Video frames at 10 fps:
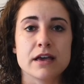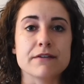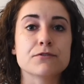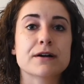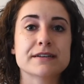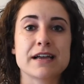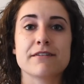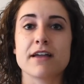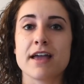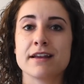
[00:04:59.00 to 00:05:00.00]
If you guys
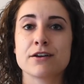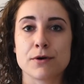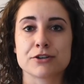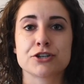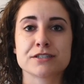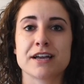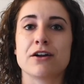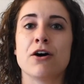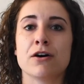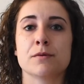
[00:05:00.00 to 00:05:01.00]
have any questions at
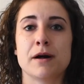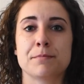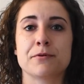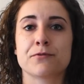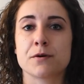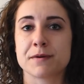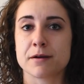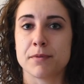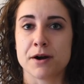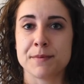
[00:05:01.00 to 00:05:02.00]
all about performing
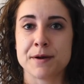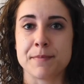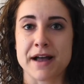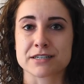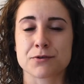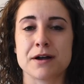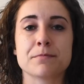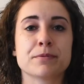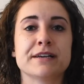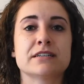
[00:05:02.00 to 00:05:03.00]
a barbell back
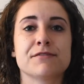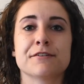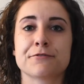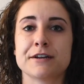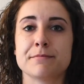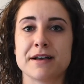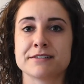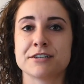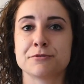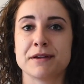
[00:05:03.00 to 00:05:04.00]
squat, please feel free to
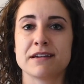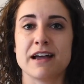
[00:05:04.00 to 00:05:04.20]
message me